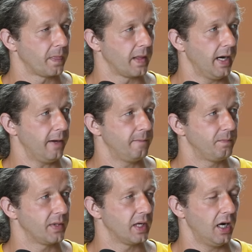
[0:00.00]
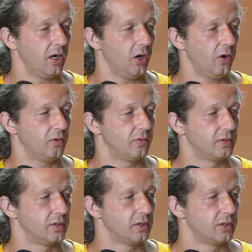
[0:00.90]
Ah, uh-oh.
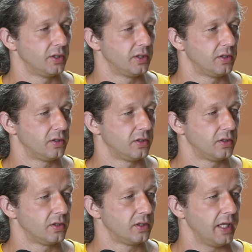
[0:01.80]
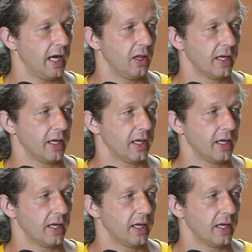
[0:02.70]
Now,